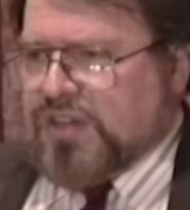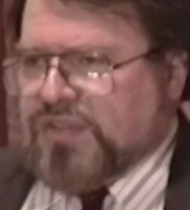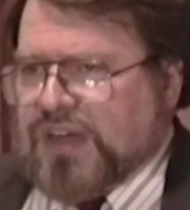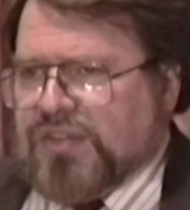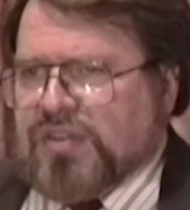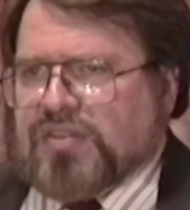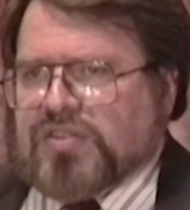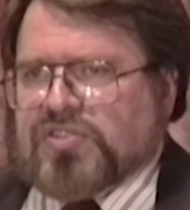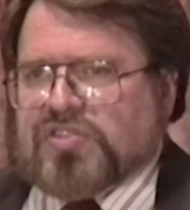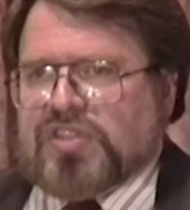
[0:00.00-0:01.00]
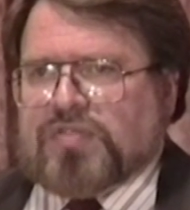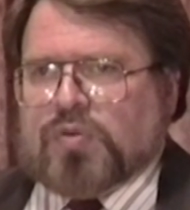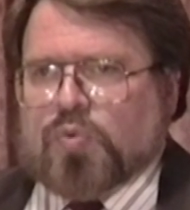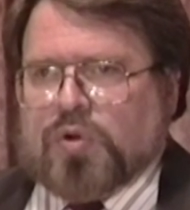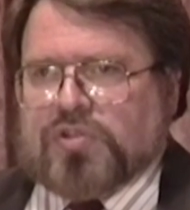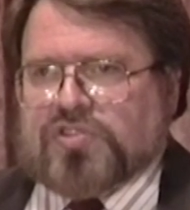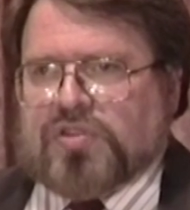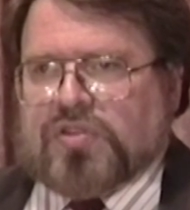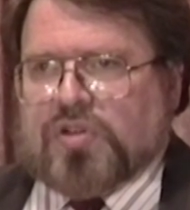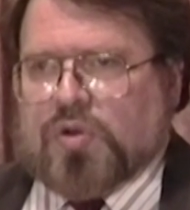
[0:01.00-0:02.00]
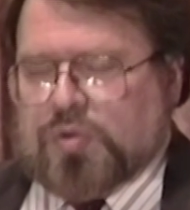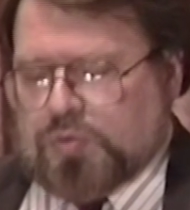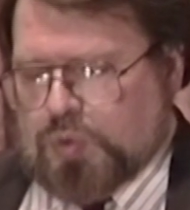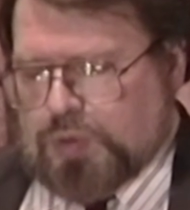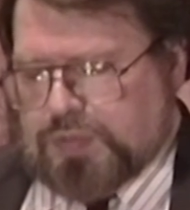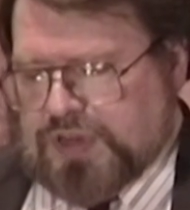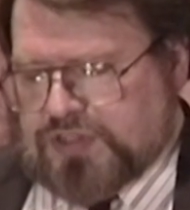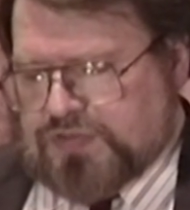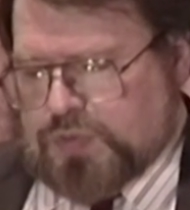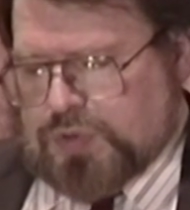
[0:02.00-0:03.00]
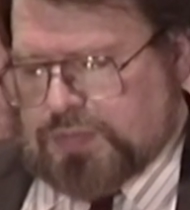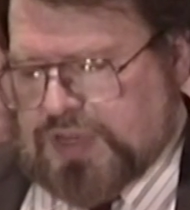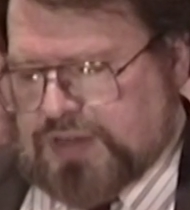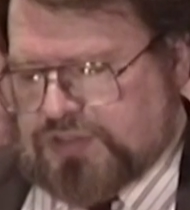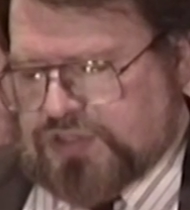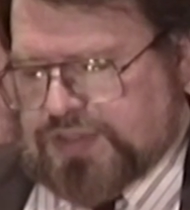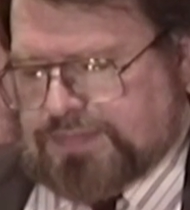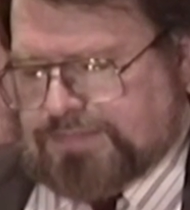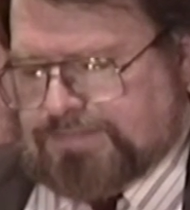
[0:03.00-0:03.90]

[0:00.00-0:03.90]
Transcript: if anything, this is even worse than the Cold War plus foreign policy